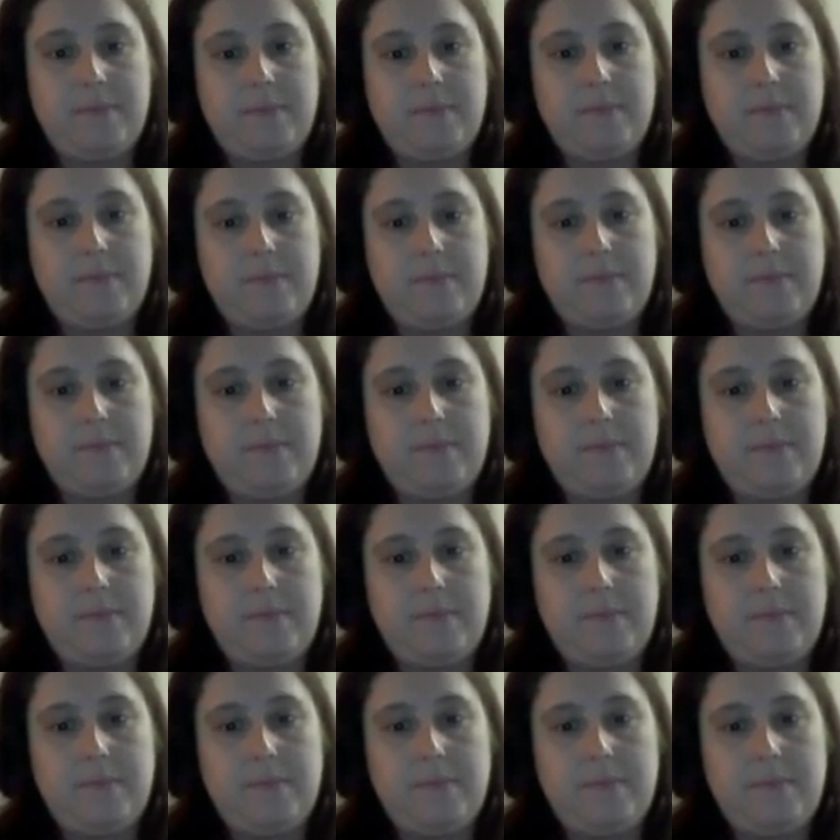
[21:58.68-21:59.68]

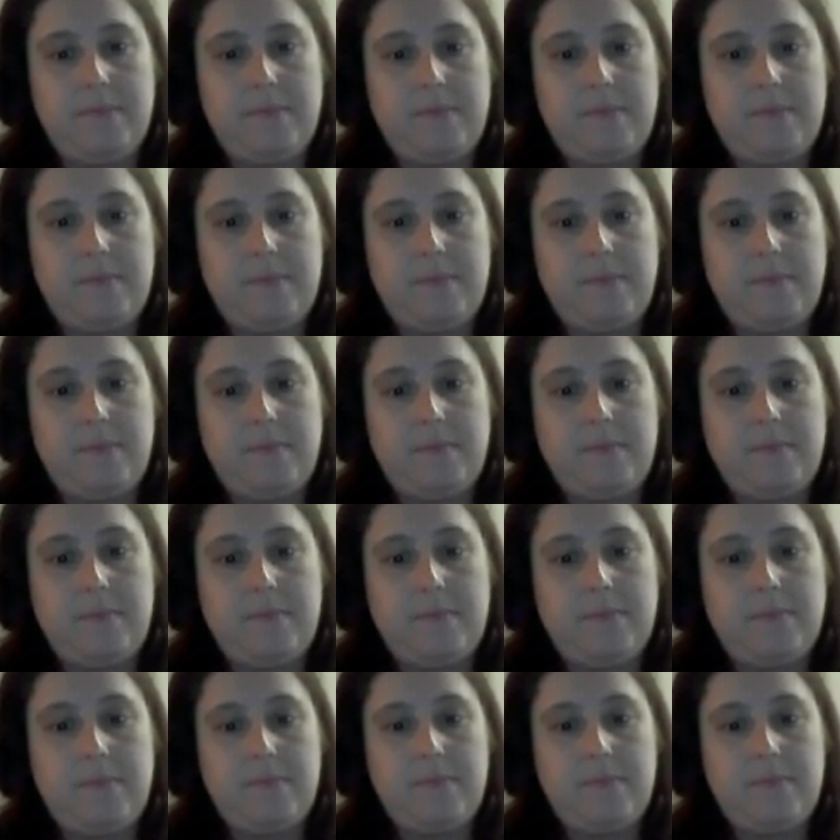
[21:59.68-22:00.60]
No one is speaking in this clip.